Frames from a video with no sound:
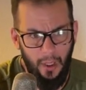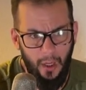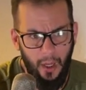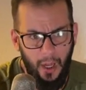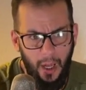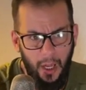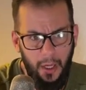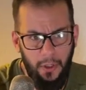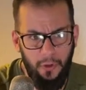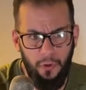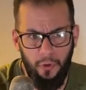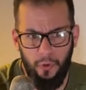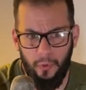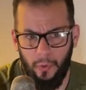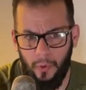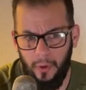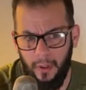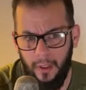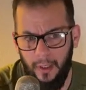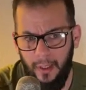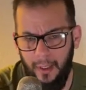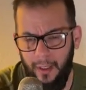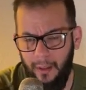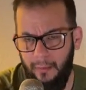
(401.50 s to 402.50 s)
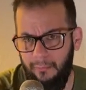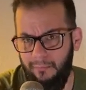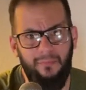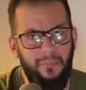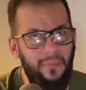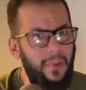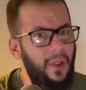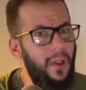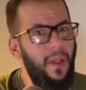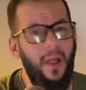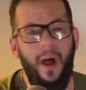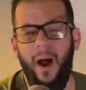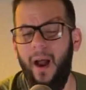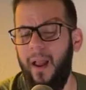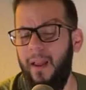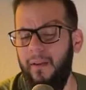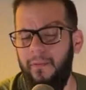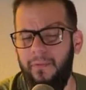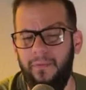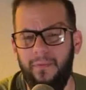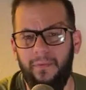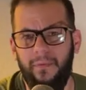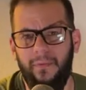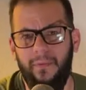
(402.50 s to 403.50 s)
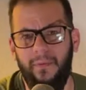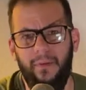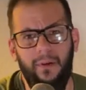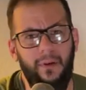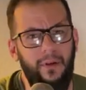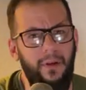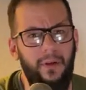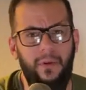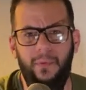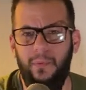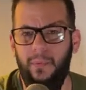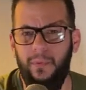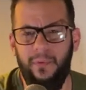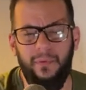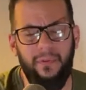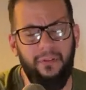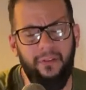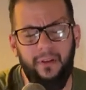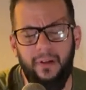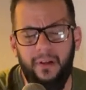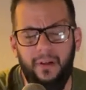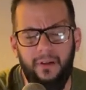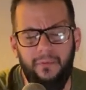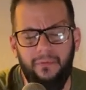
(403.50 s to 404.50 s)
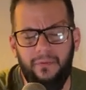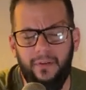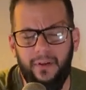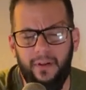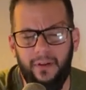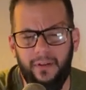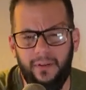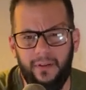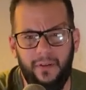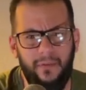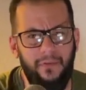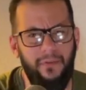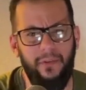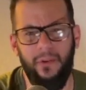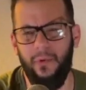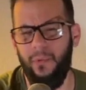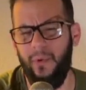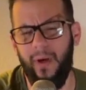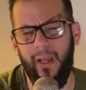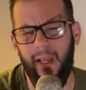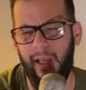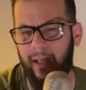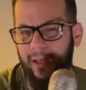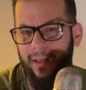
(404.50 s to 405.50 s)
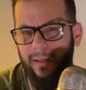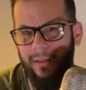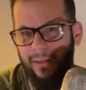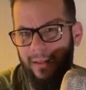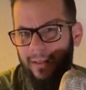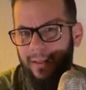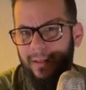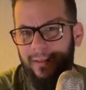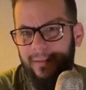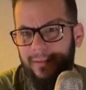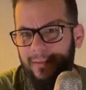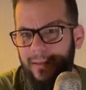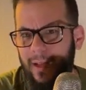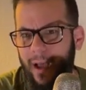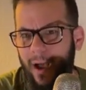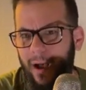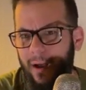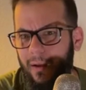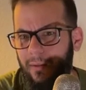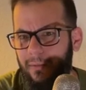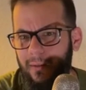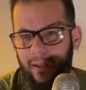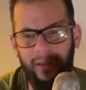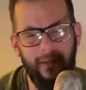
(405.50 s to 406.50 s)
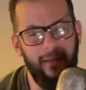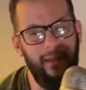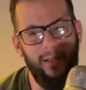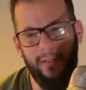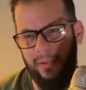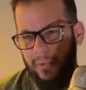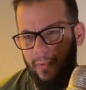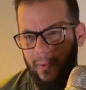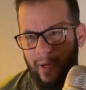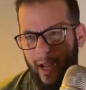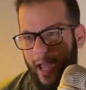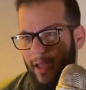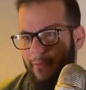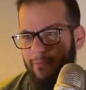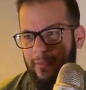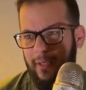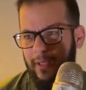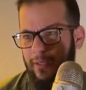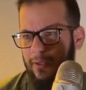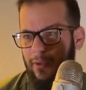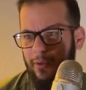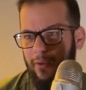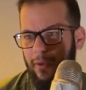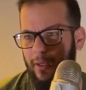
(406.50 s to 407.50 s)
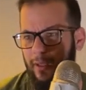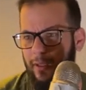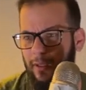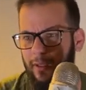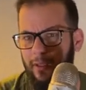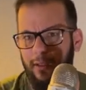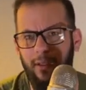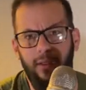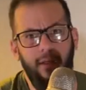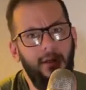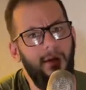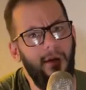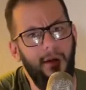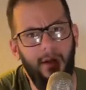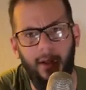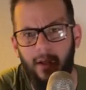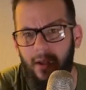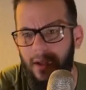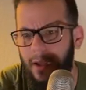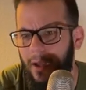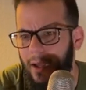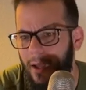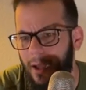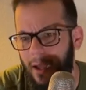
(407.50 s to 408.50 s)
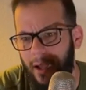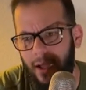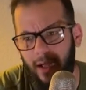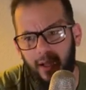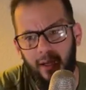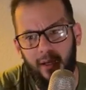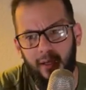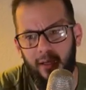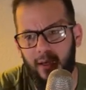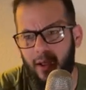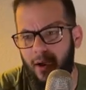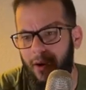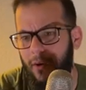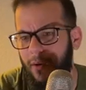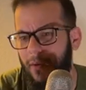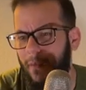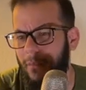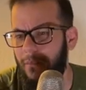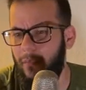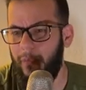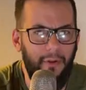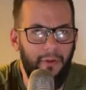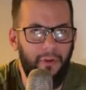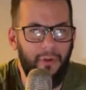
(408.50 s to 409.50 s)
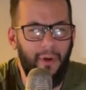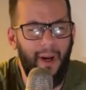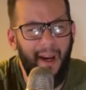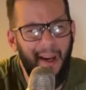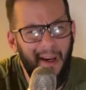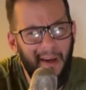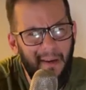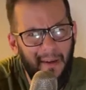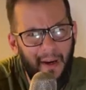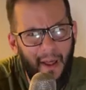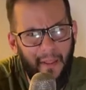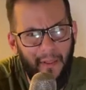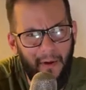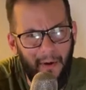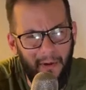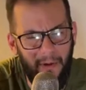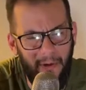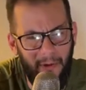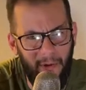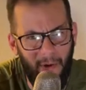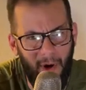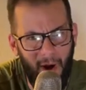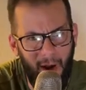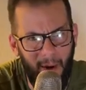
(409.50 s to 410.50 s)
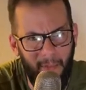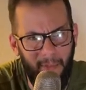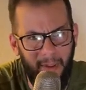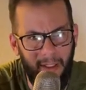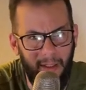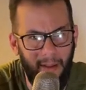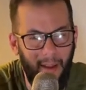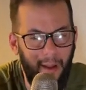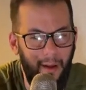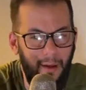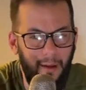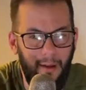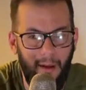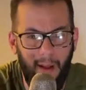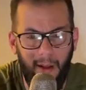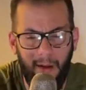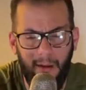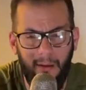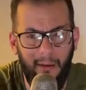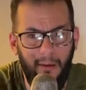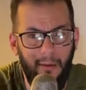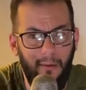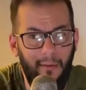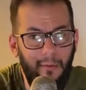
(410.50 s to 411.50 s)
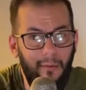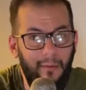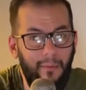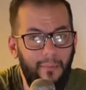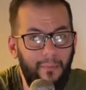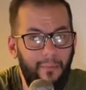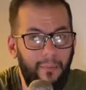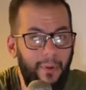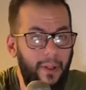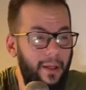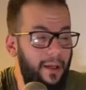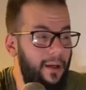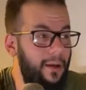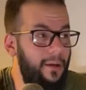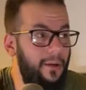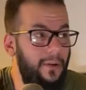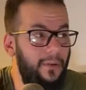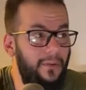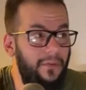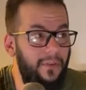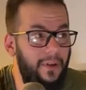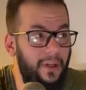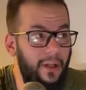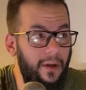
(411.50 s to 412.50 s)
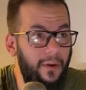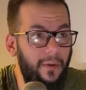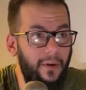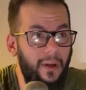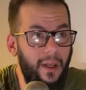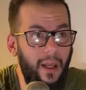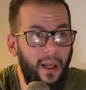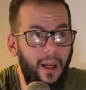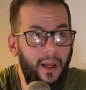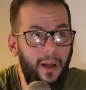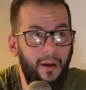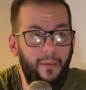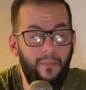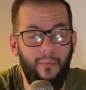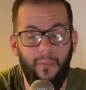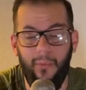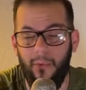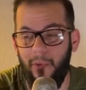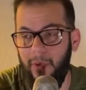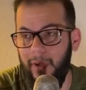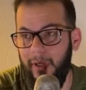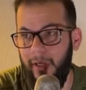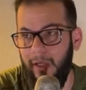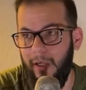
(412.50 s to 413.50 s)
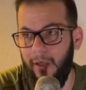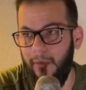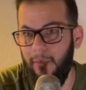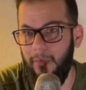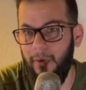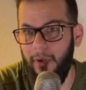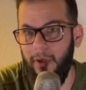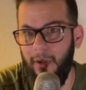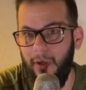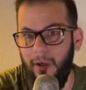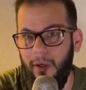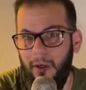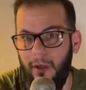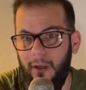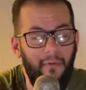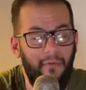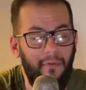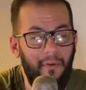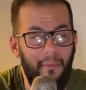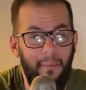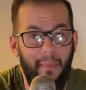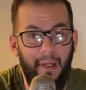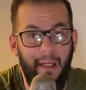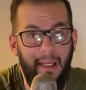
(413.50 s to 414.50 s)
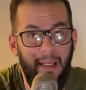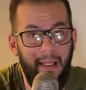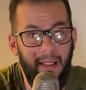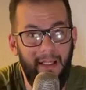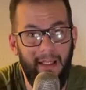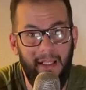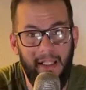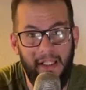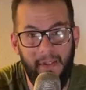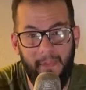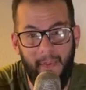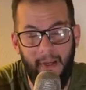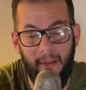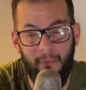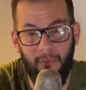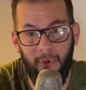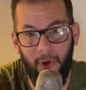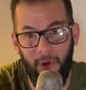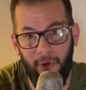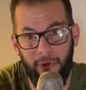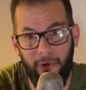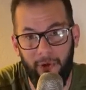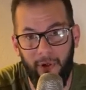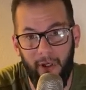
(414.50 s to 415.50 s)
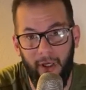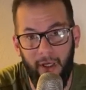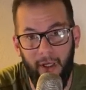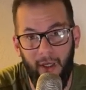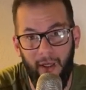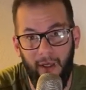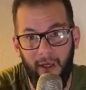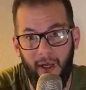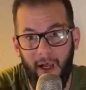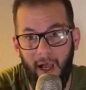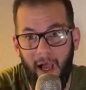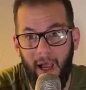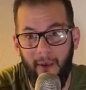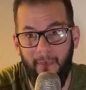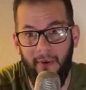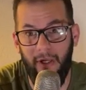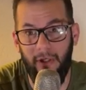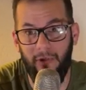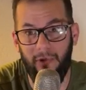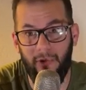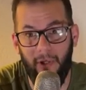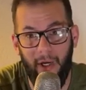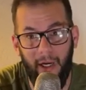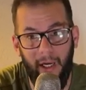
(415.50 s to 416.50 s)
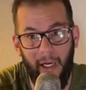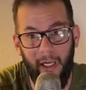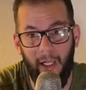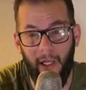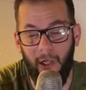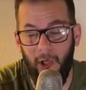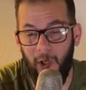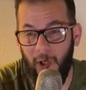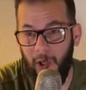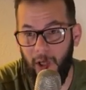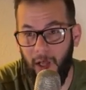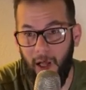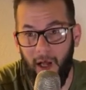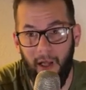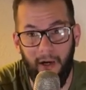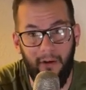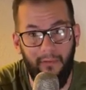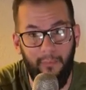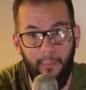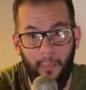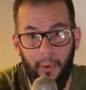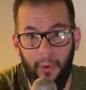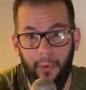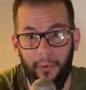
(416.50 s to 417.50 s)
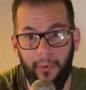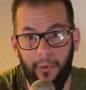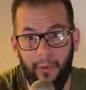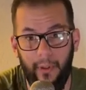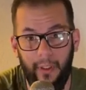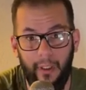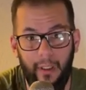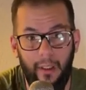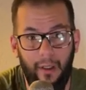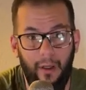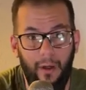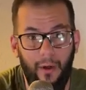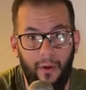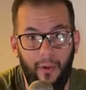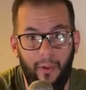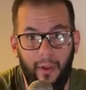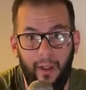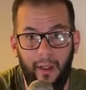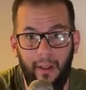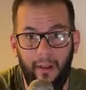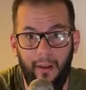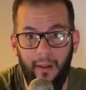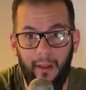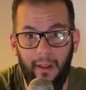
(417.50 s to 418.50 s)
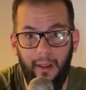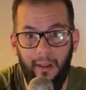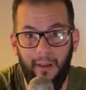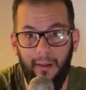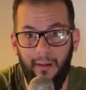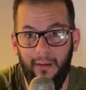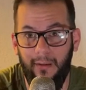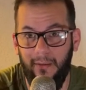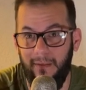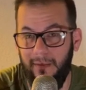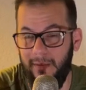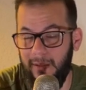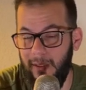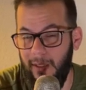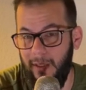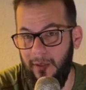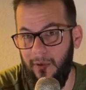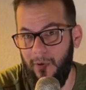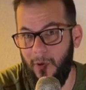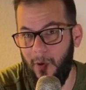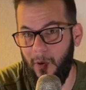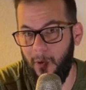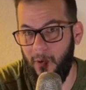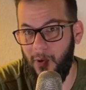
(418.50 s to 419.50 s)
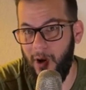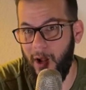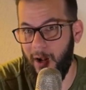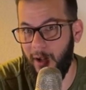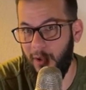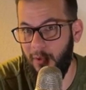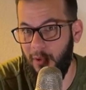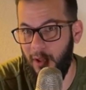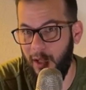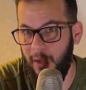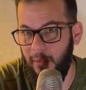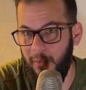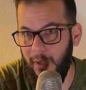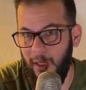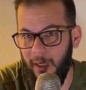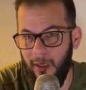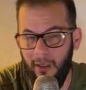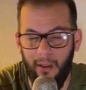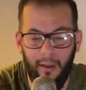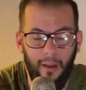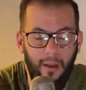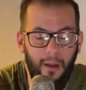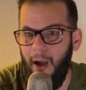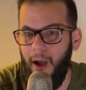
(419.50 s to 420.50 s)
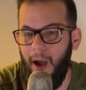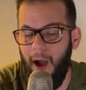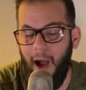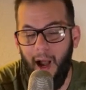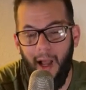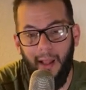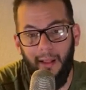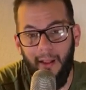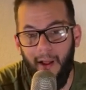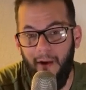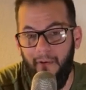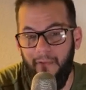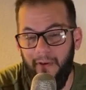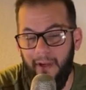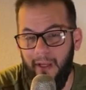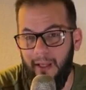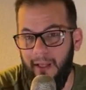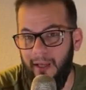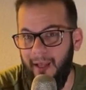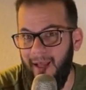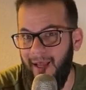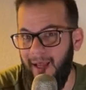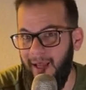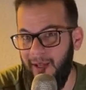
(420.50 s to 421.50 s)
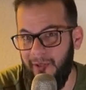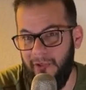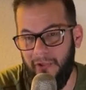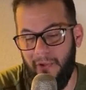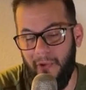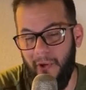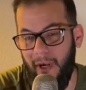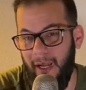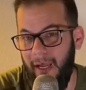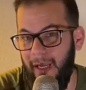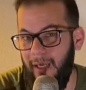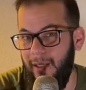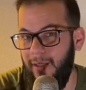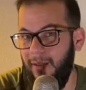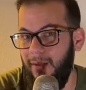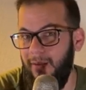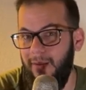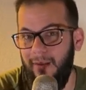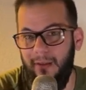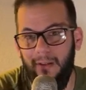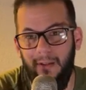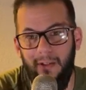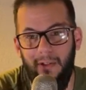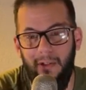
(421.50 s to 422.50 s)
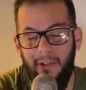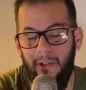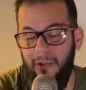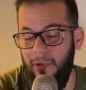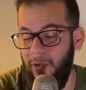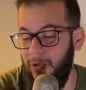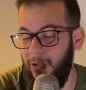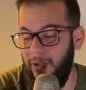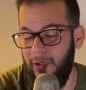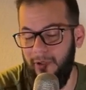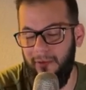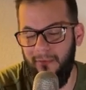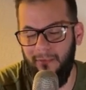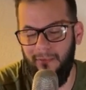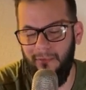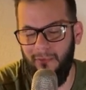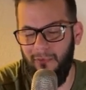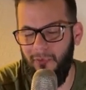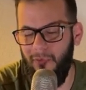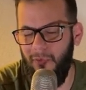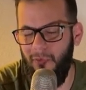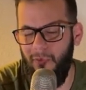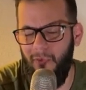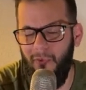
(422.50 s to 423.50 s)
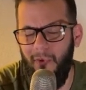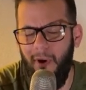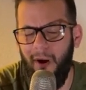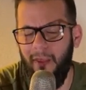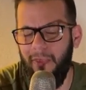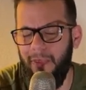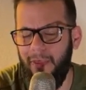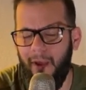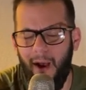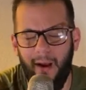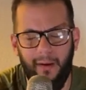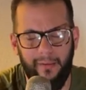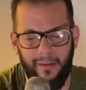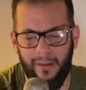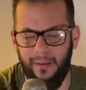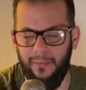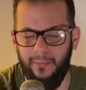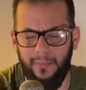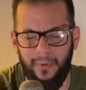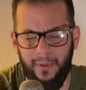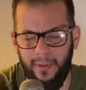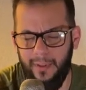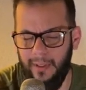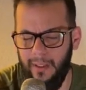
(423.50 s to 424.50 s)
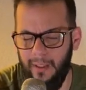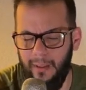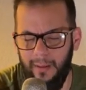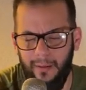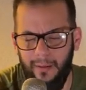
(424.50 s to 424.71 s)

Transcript: Enjoy the life you created for yourself the way it is now. Like that's what I've been doing. You know, try another new hobby like, I don't know, playing a new video game, reading a book. For me, it's been bouldering. I've been trying a lot of bouldering here lately. It's indoor rock climbing. I love it. It's great. You should 1000%